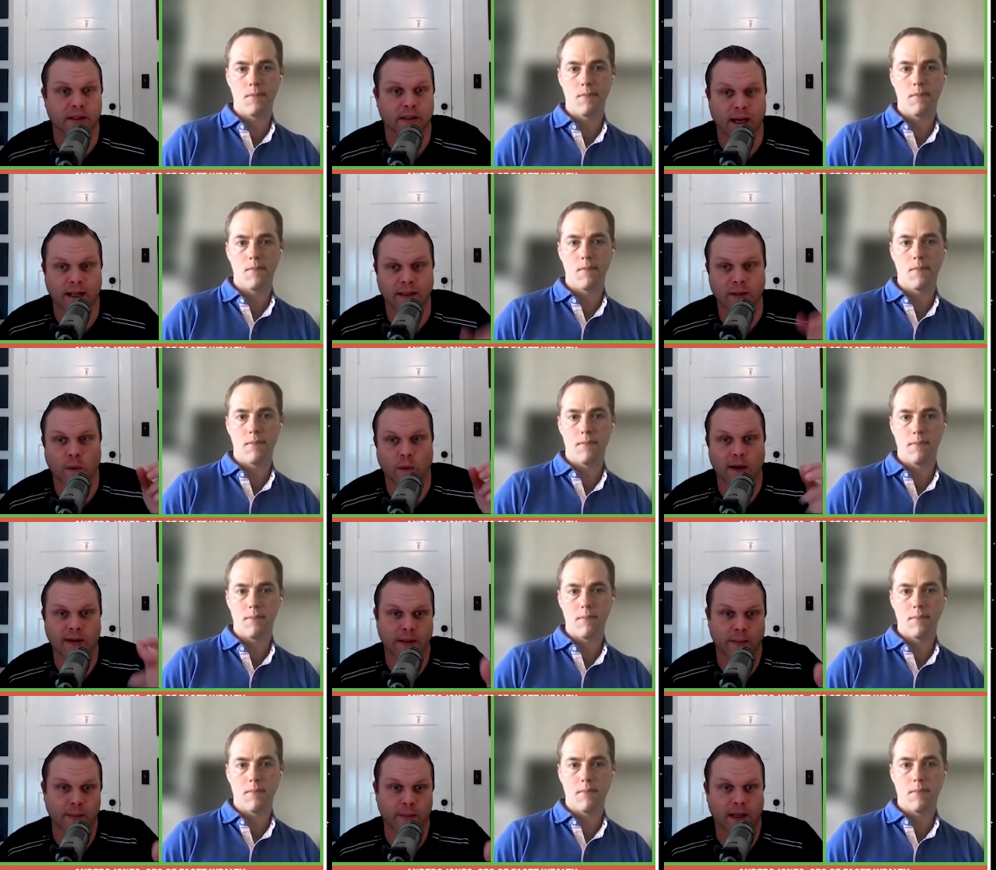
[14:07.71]
Speaker 1: That's why
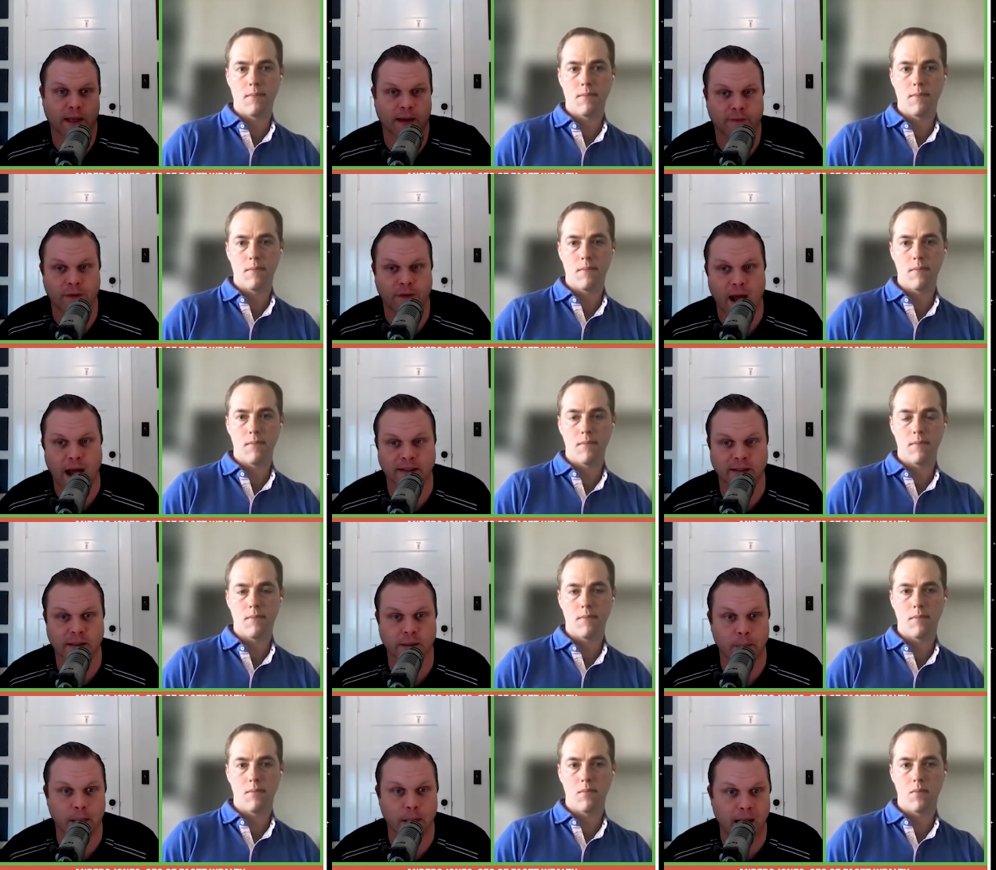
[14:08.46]
something like
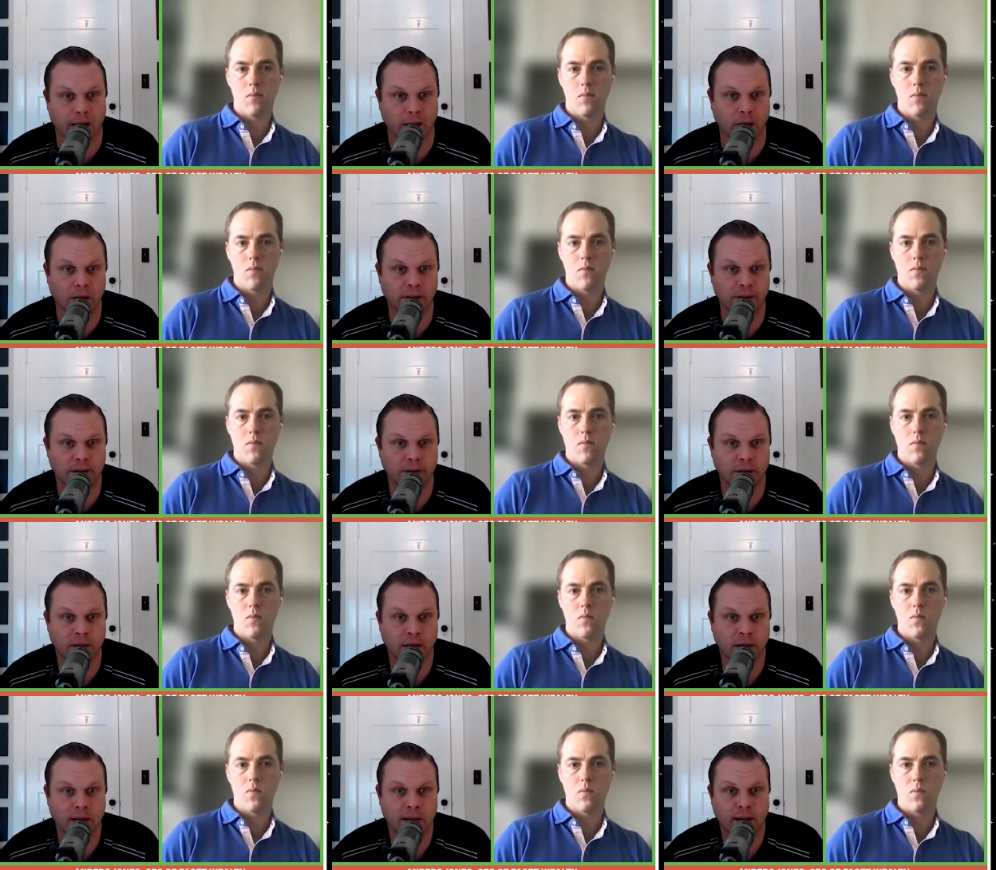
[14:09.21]
facet matters
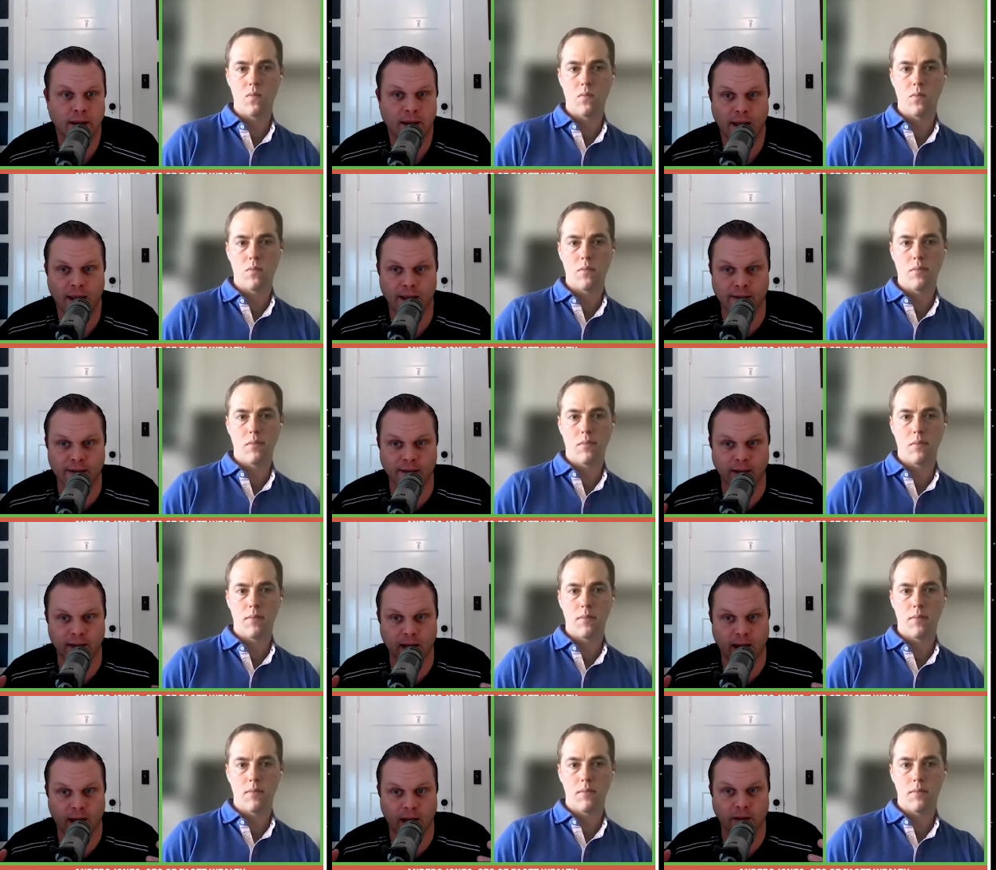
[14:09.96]
is that
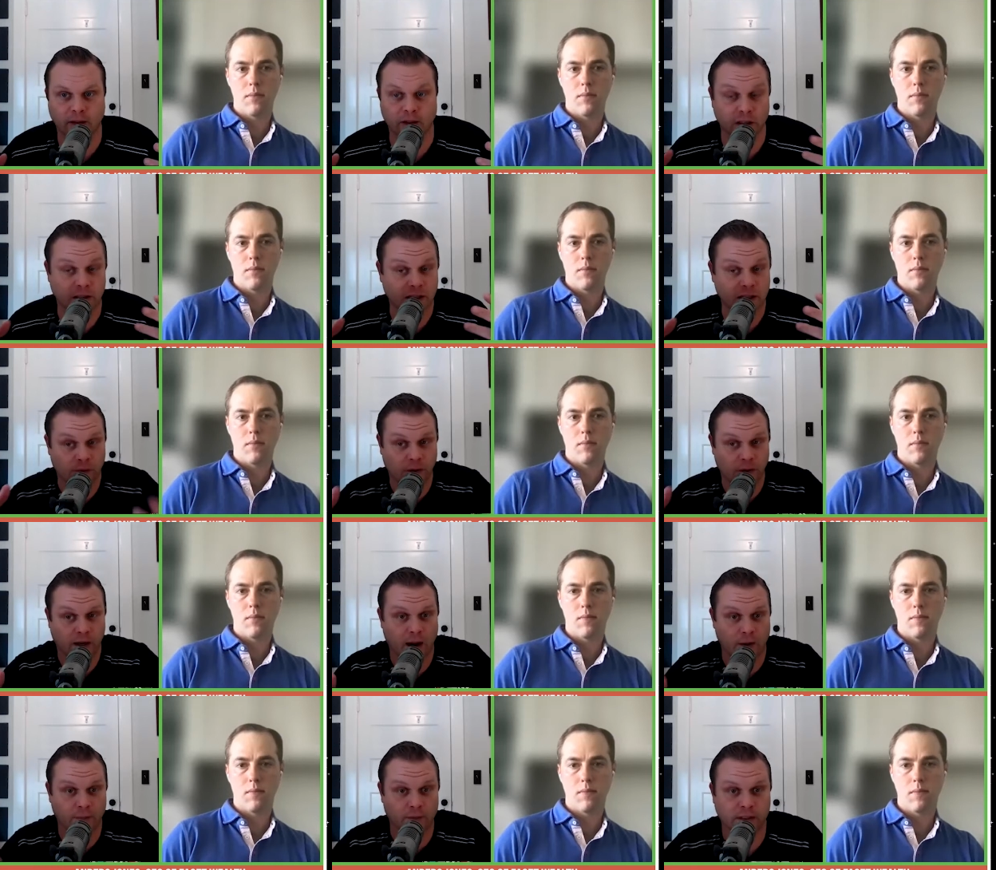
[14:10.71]
just having a
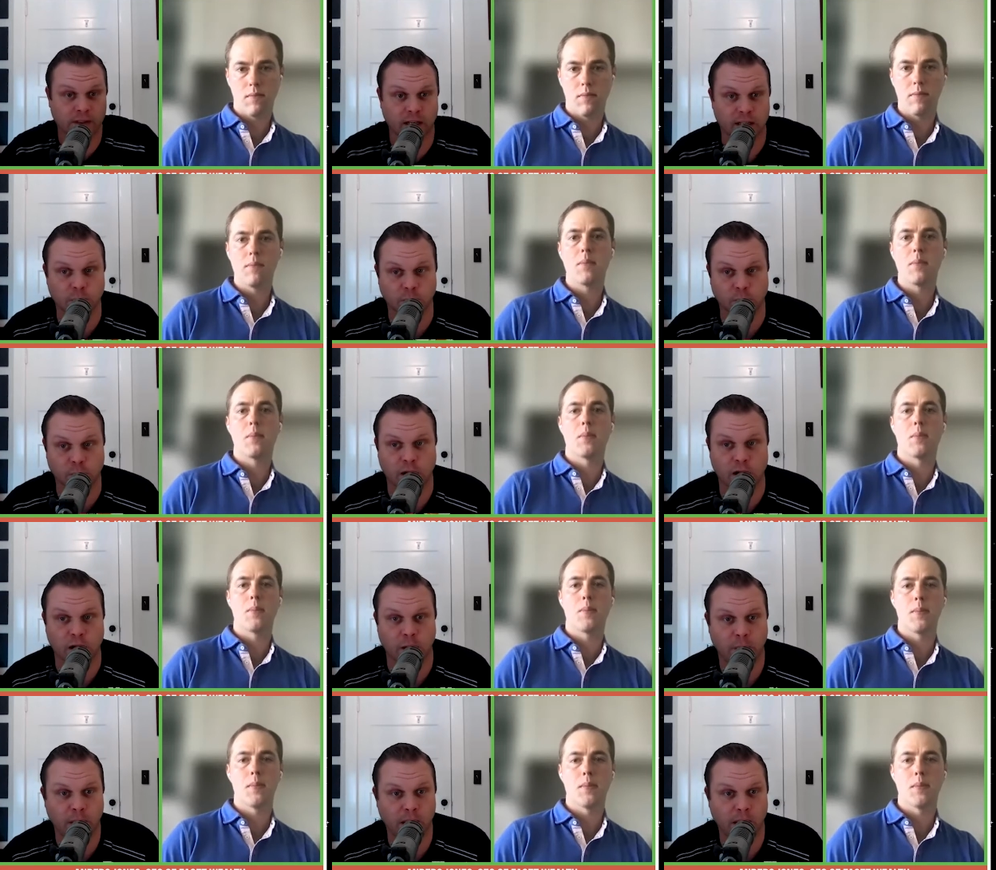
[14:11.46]
conversation with one of
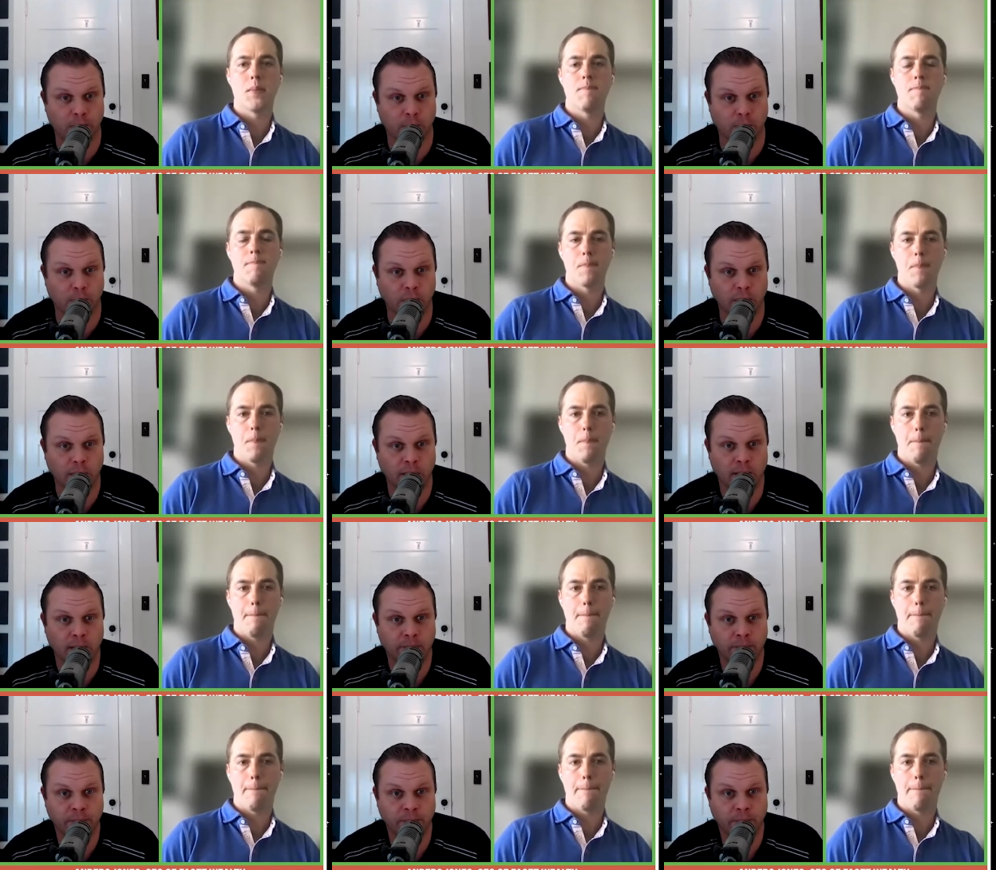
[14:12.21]
your people
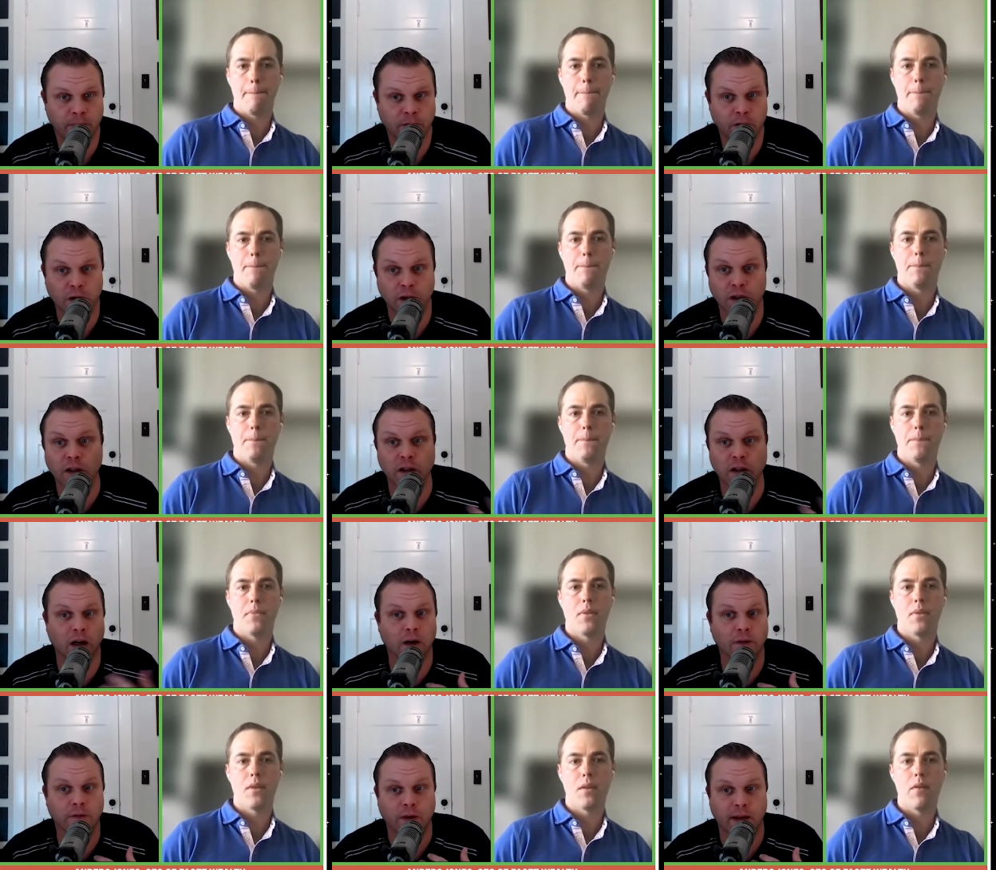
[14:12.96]
could
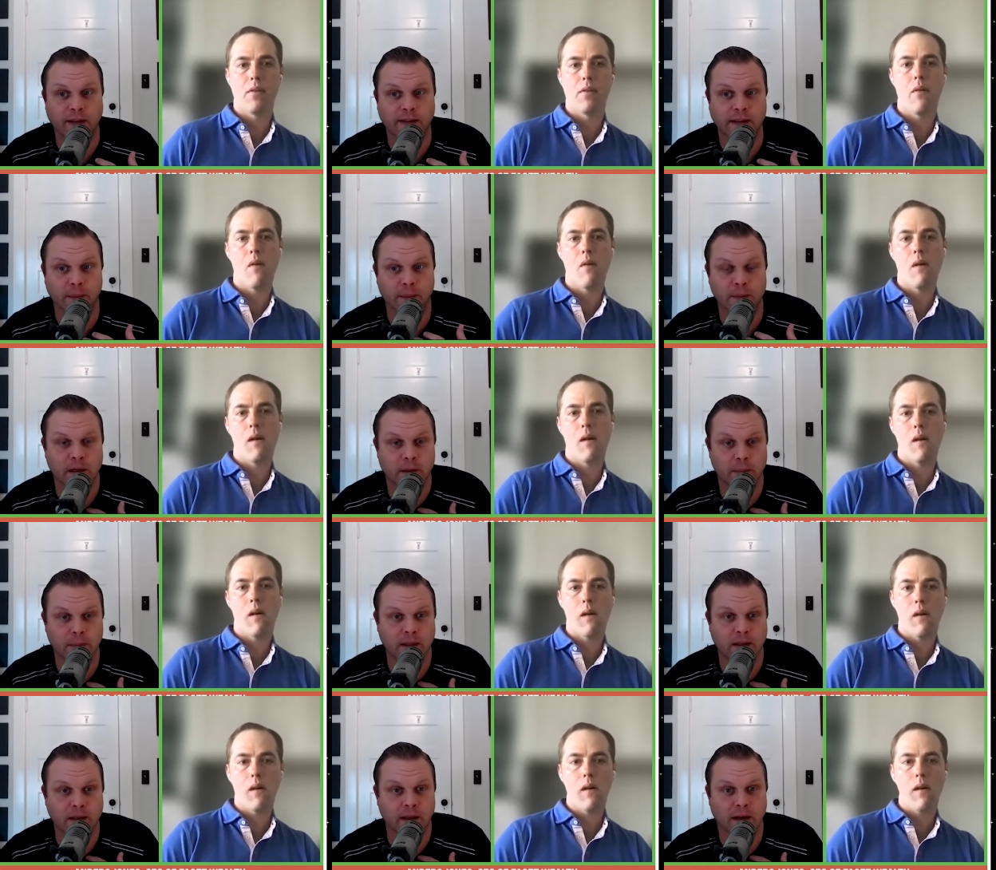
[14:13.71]
clarify something to
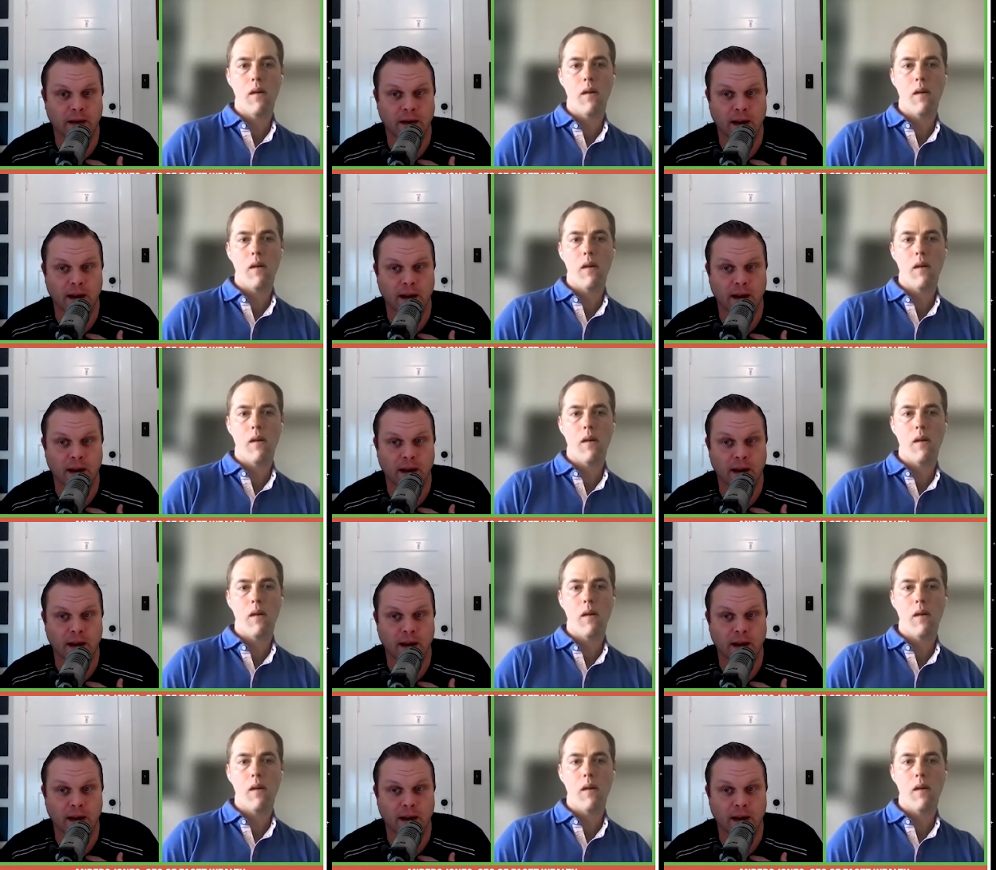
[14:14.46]
me that